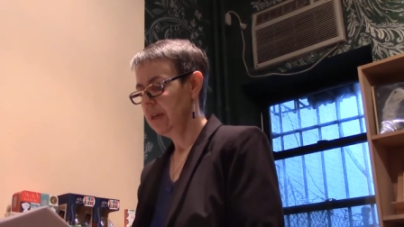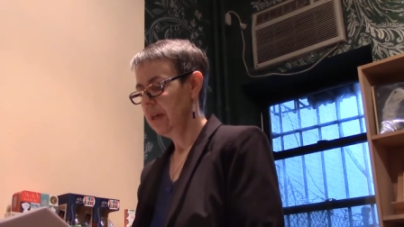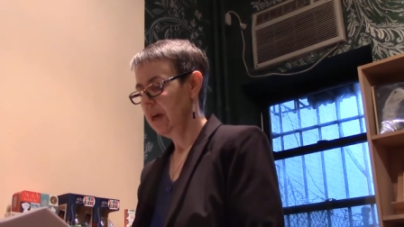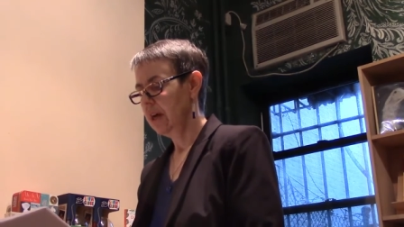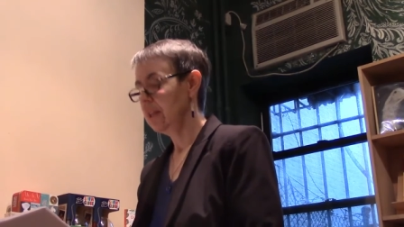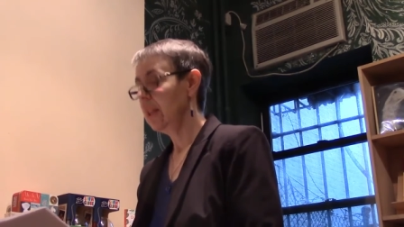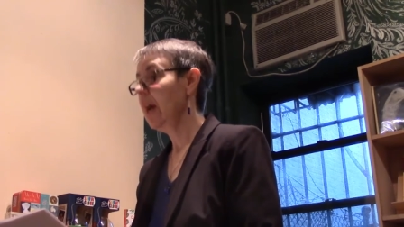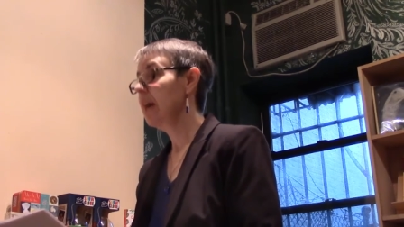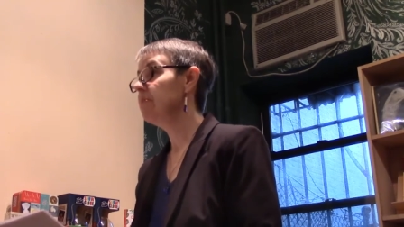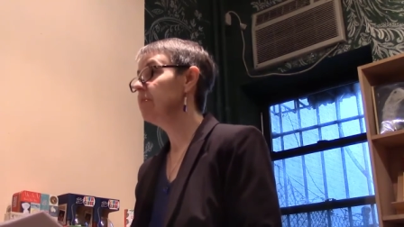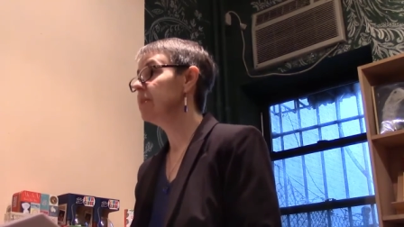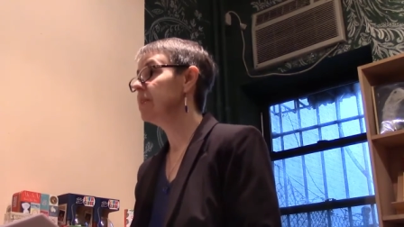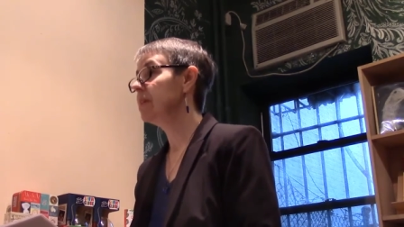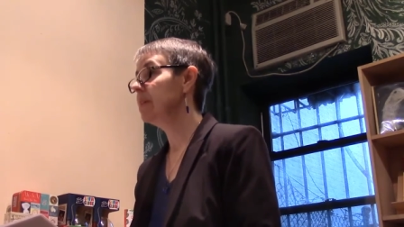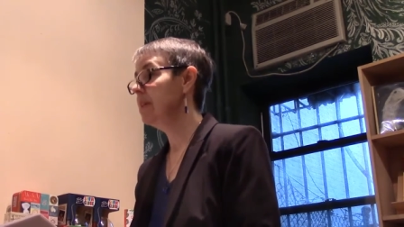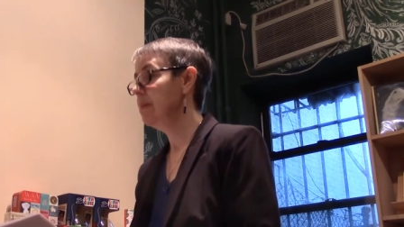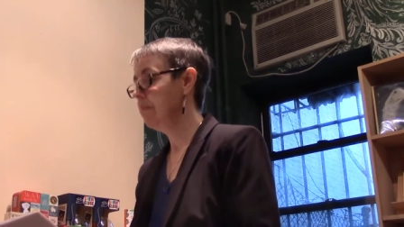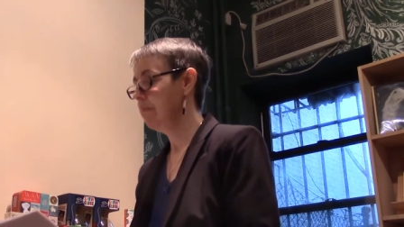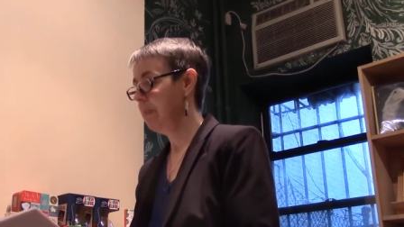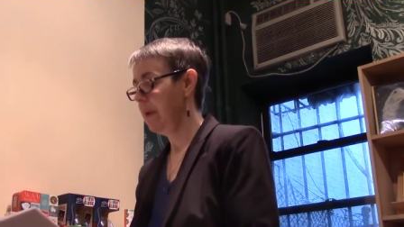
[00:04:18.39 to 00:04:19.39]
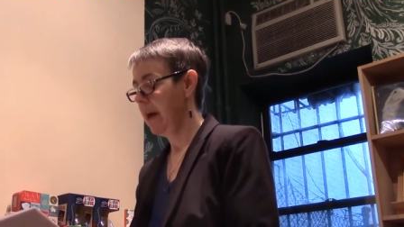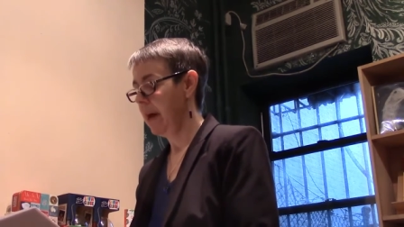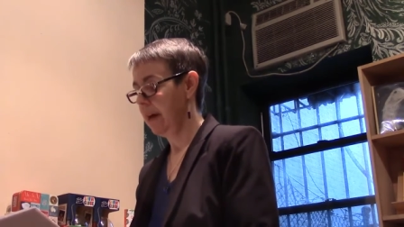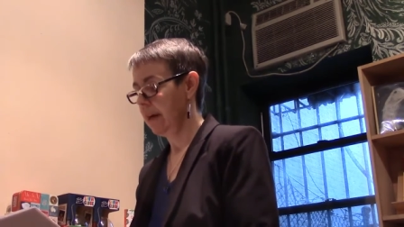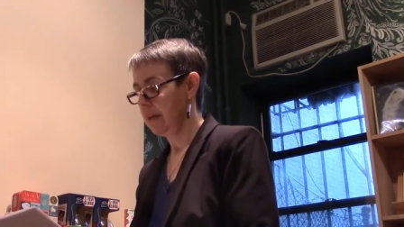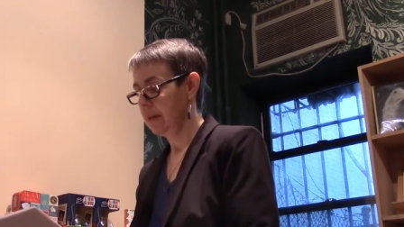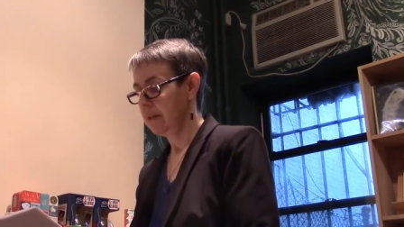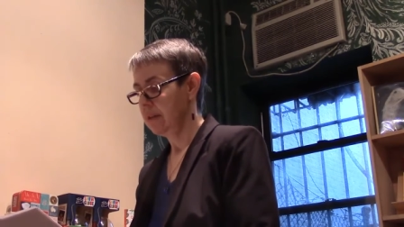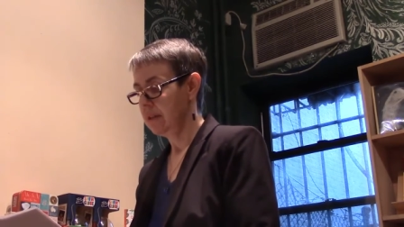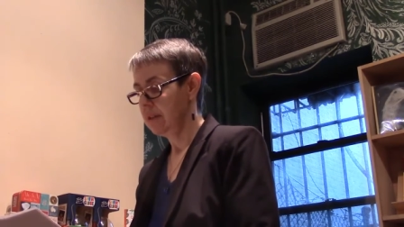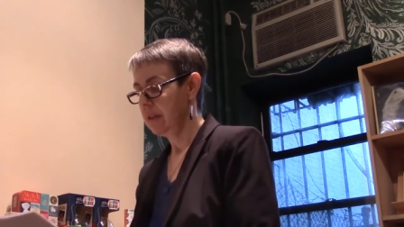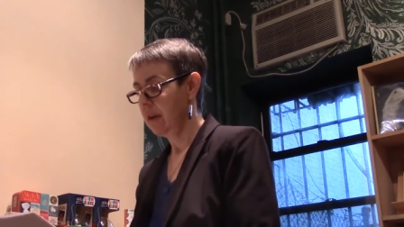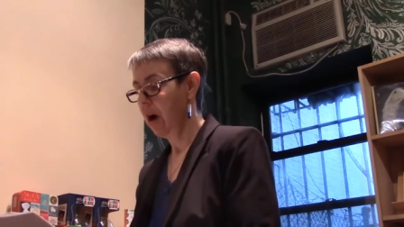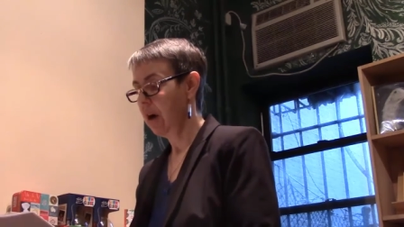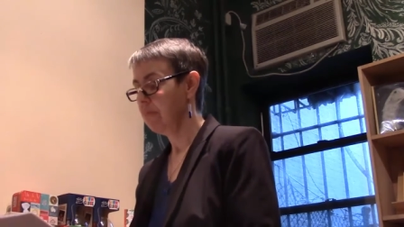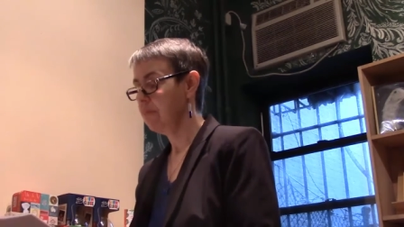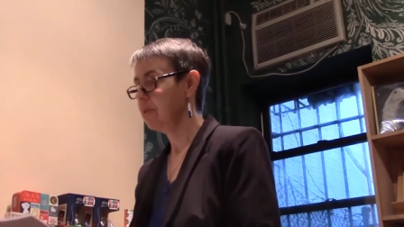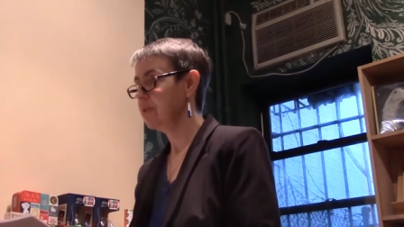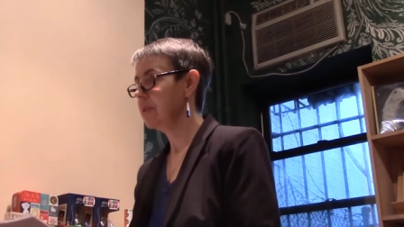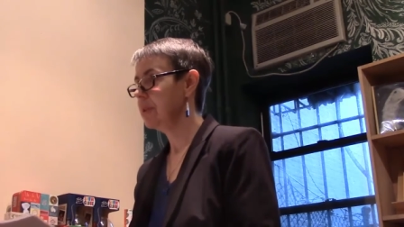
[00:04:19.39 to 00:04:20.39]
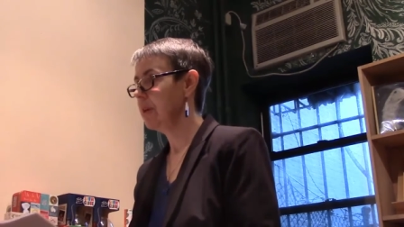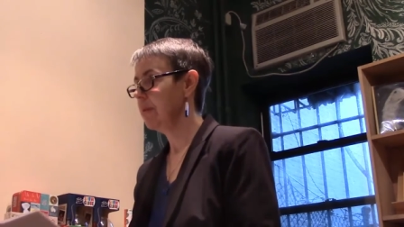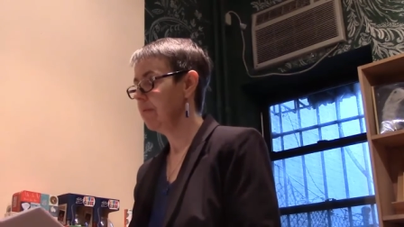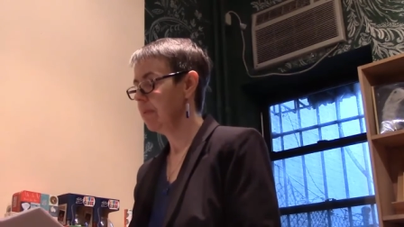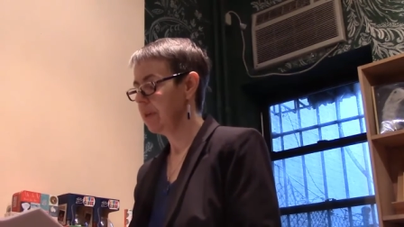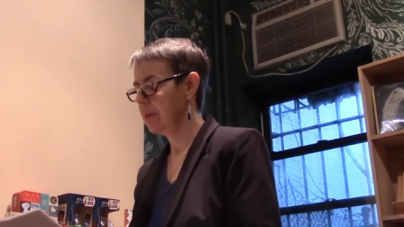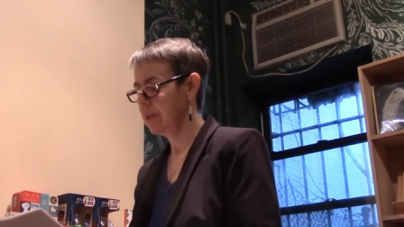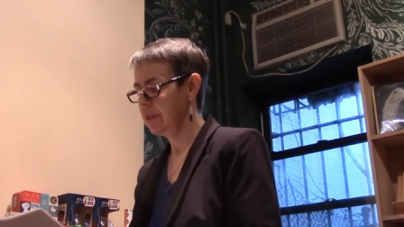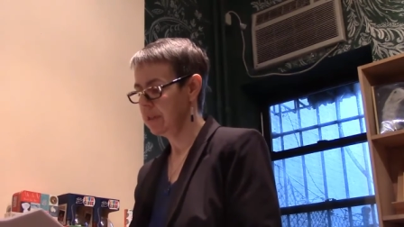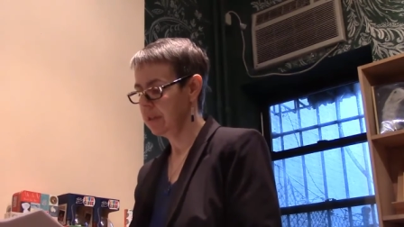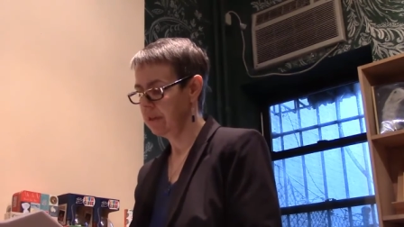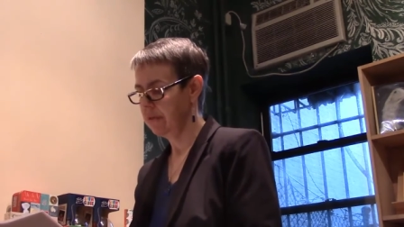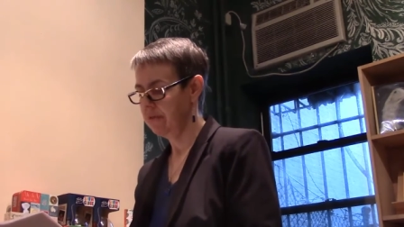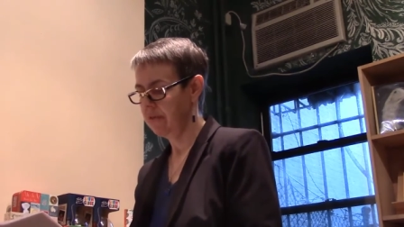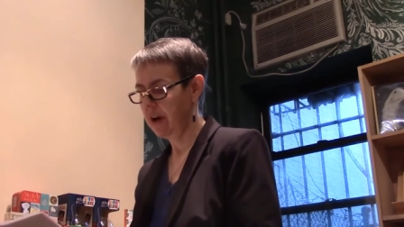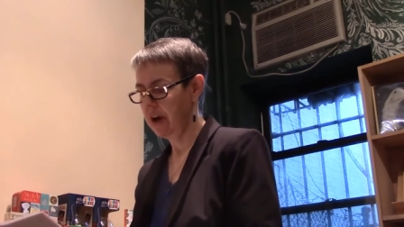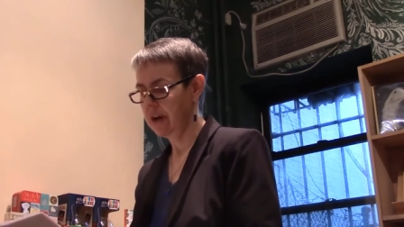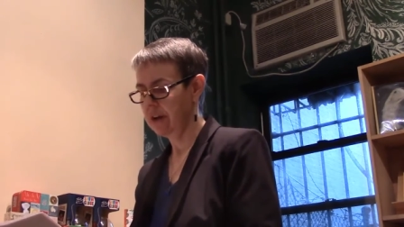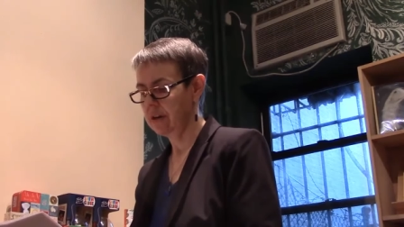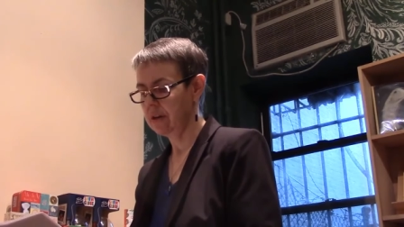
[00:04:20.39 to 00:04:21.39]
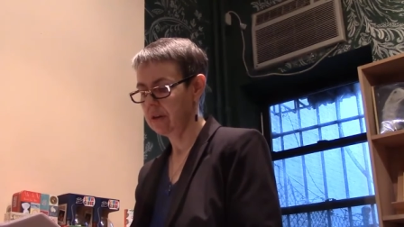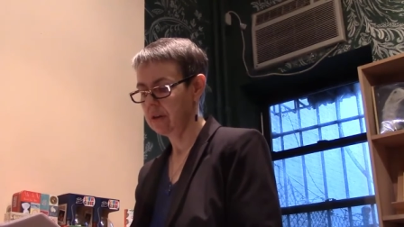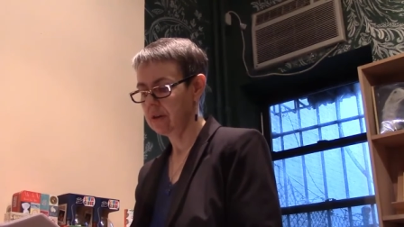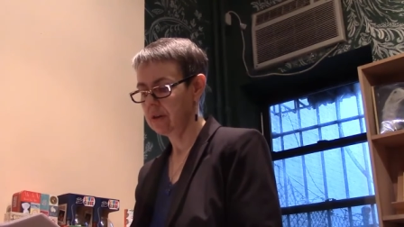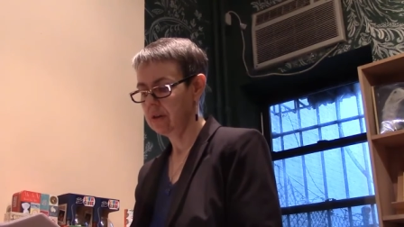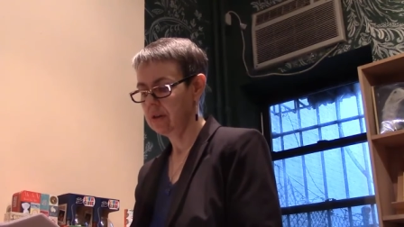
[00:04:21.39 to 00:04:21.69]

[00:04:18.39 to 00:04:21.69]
Elimus leaped back, almost stumbling into the fire.